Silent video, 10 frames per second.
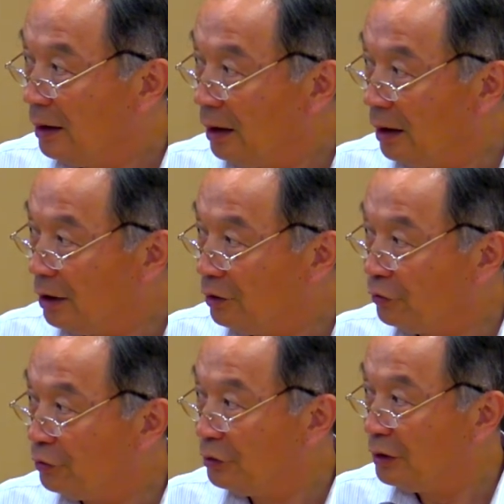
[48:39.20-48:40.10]

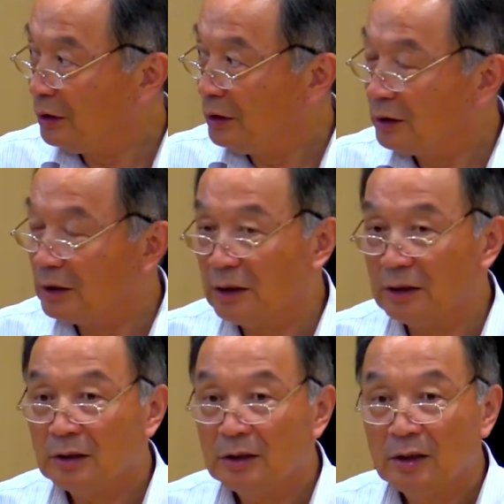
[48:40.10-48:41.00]
of
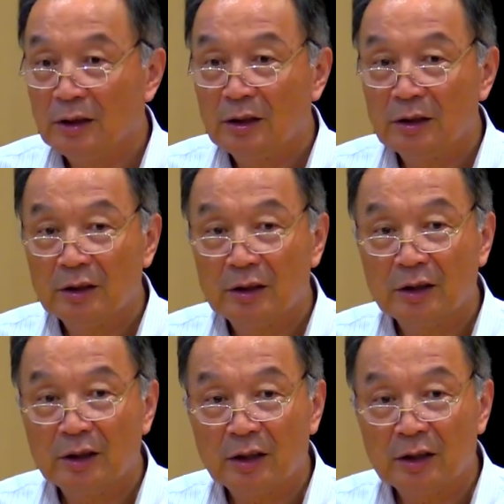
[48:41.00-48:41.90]
the
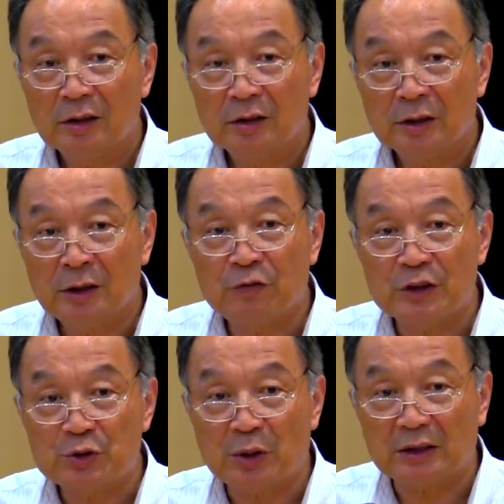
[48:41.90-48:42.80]

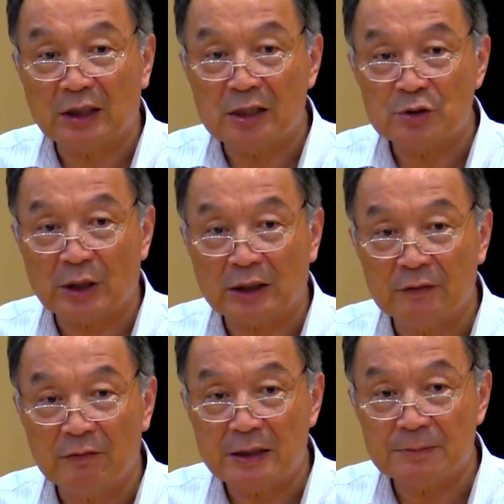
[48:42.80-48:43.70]
infrastructure construction
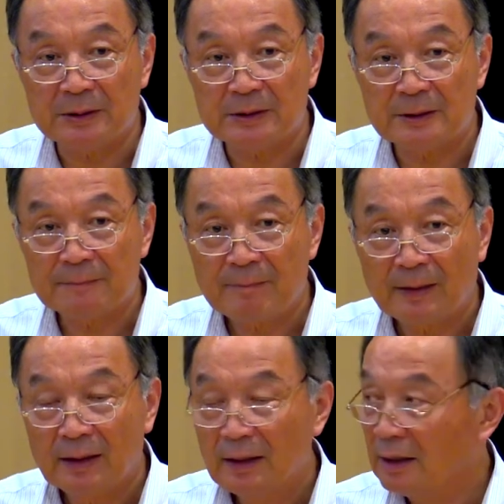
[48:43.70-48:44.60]
investments
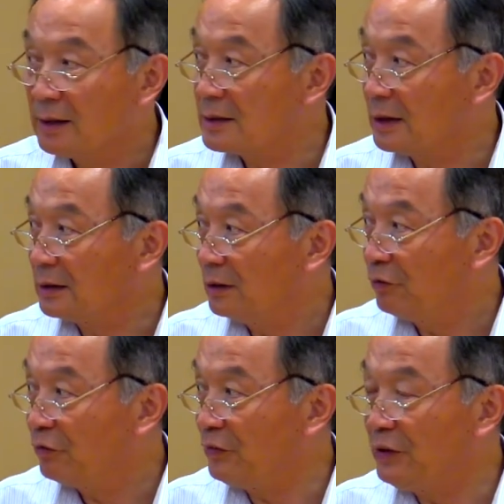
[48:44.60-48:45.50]
is at
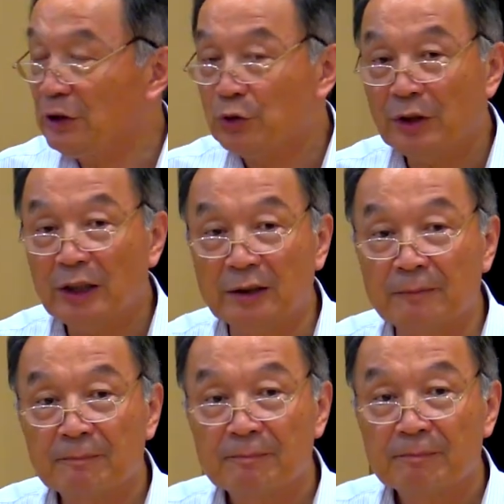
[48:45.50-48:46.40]
15 trillion,
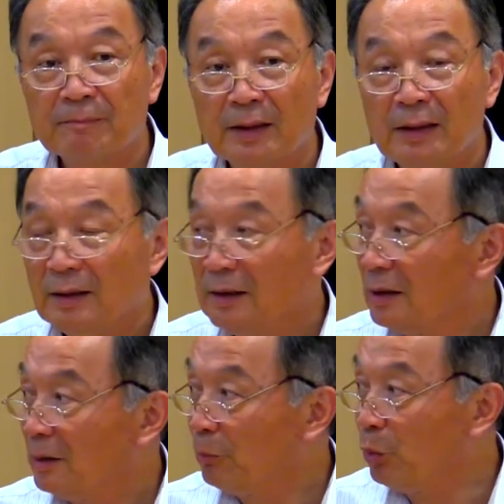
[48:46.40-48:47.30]

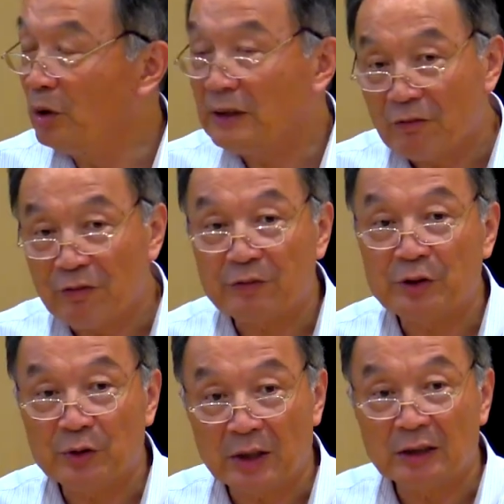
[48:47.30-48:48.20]
more than
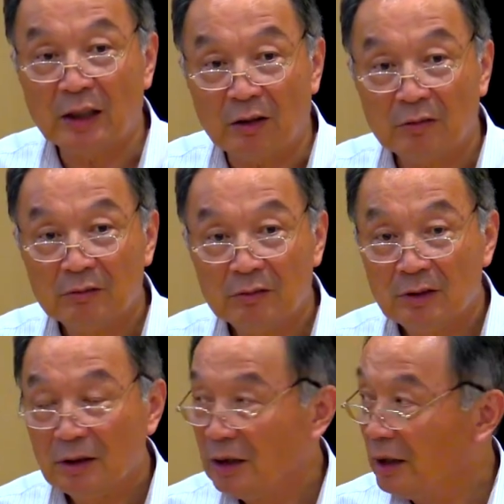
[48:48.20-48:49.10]
15 trillion now.
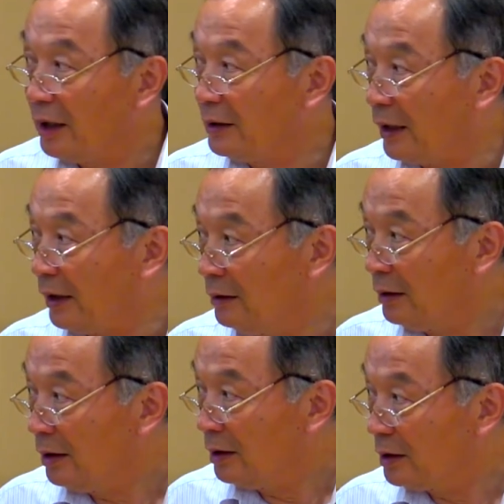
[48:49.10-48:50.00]
And then
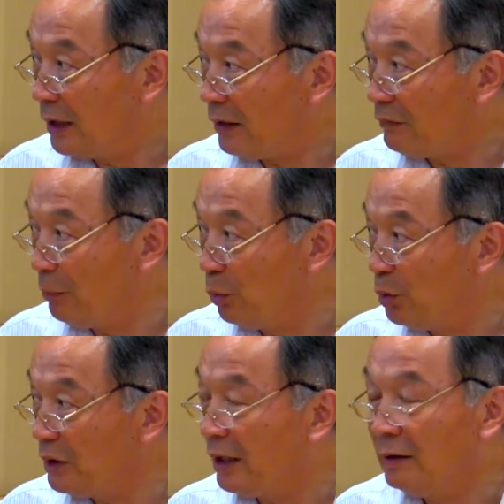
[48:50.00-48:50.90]
they have
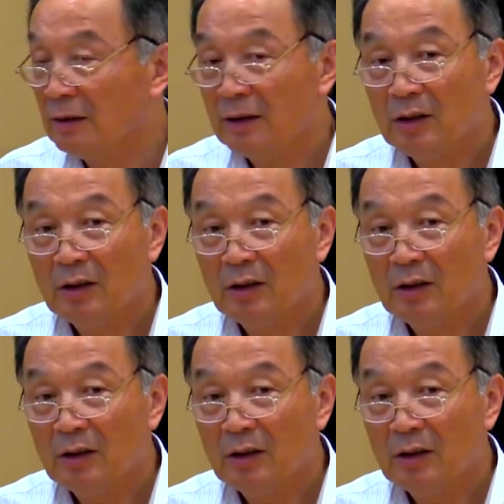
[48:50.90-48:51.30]
more than